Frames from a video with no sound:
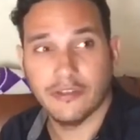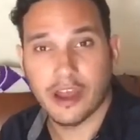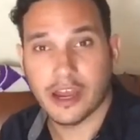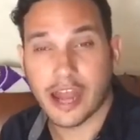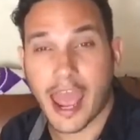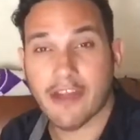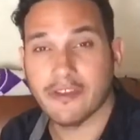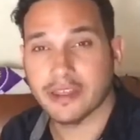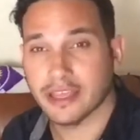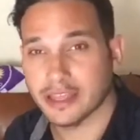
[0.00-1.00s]
done
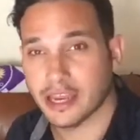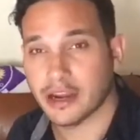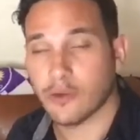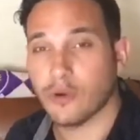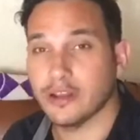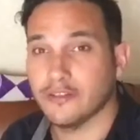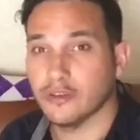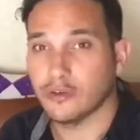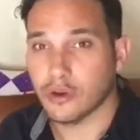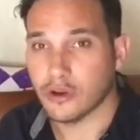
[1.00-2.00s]
everything there, and I wanted to
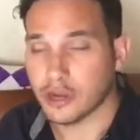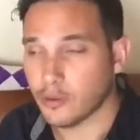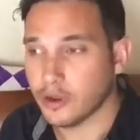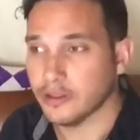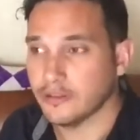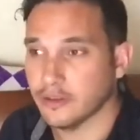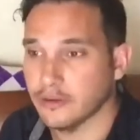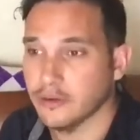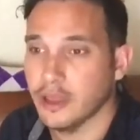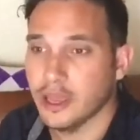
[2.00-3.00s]
grow, and I wanted
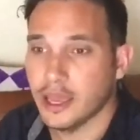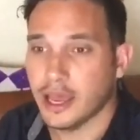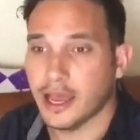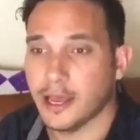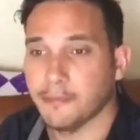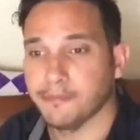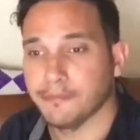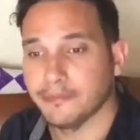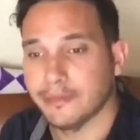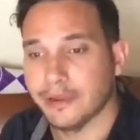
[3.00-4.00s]
to
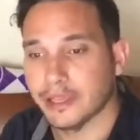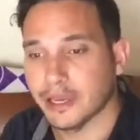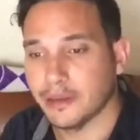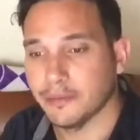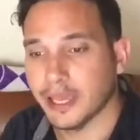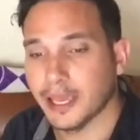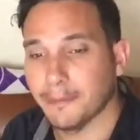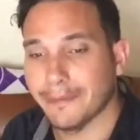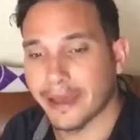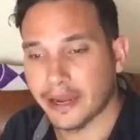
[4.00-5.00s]
become
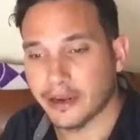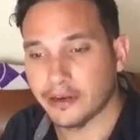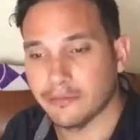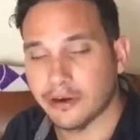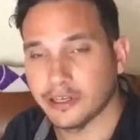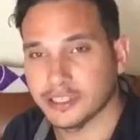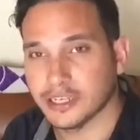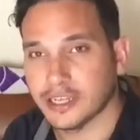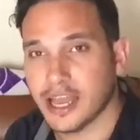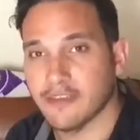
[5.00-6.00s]
a better person
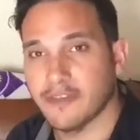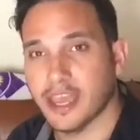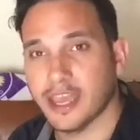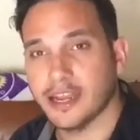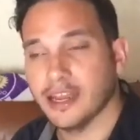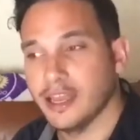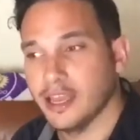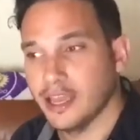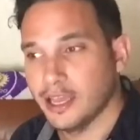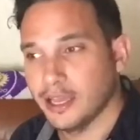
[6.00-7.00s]
in life. And
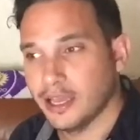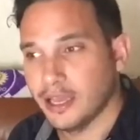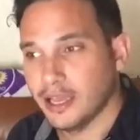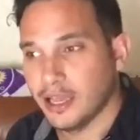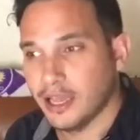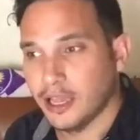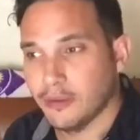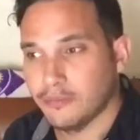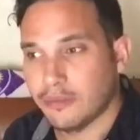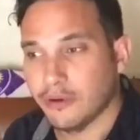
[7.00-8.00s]

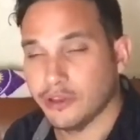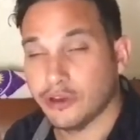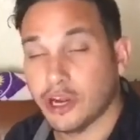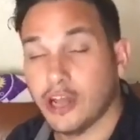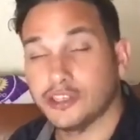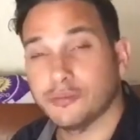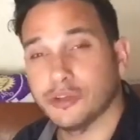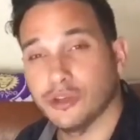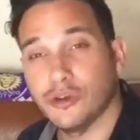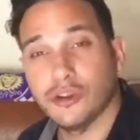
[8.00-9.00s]
when you're an
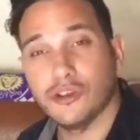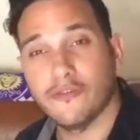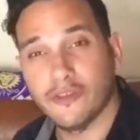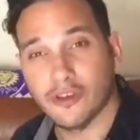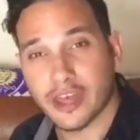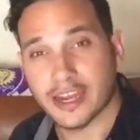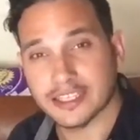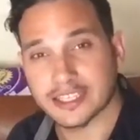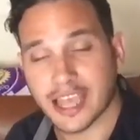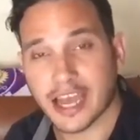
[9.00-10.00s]
entrepreneur, you feel that
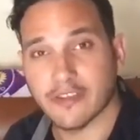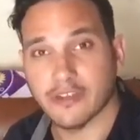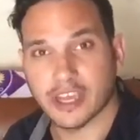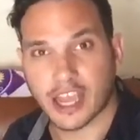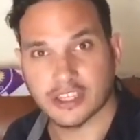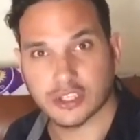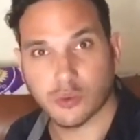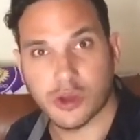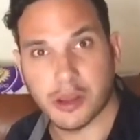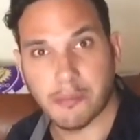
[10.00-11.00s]
inside of you, like, I just
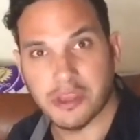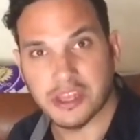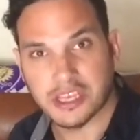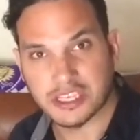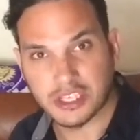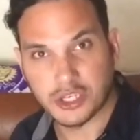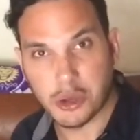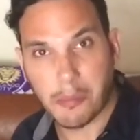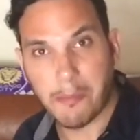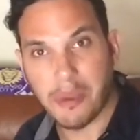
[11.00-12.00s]
want to be this, you
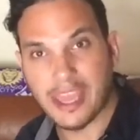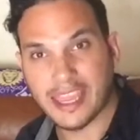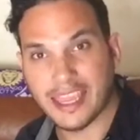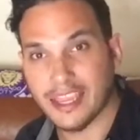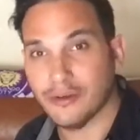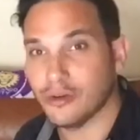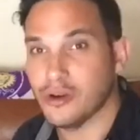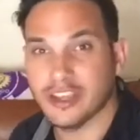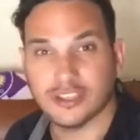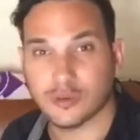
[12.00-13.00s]
know, big hero.
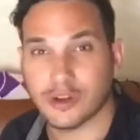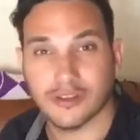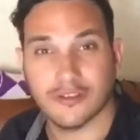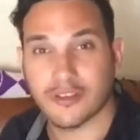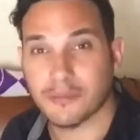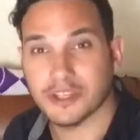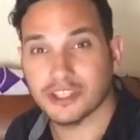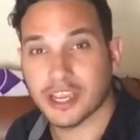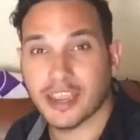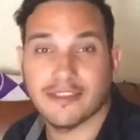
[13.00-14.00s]
I just want to do something
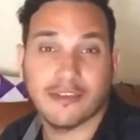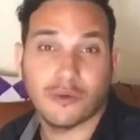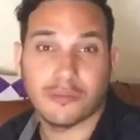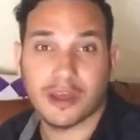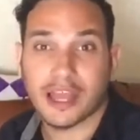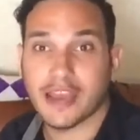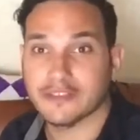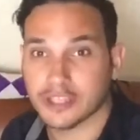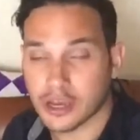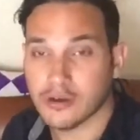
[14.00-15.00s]
gigantic with my life.
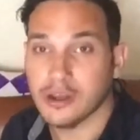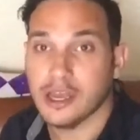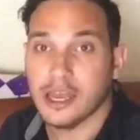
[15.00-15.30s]
So